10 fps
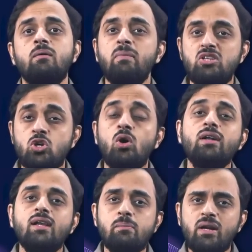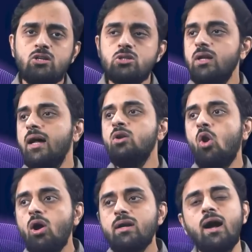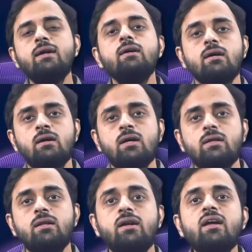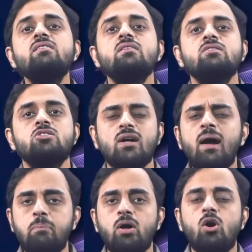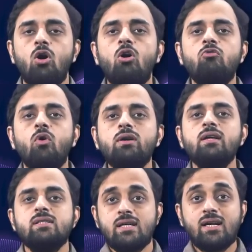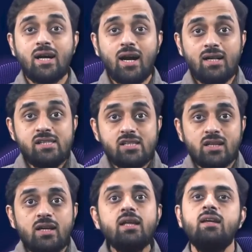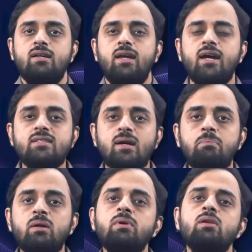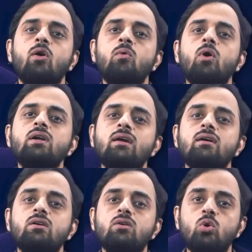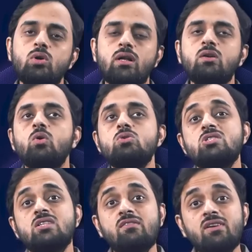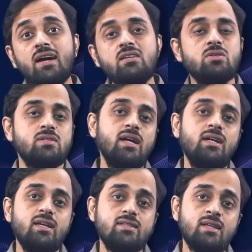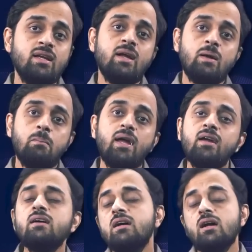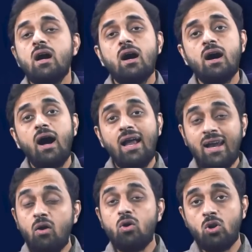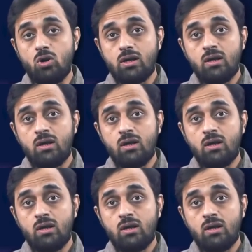mature deliberation and not under the dangerous trap of what is culturally acceptable or what quote unquote civilized societies may uh, allow or not.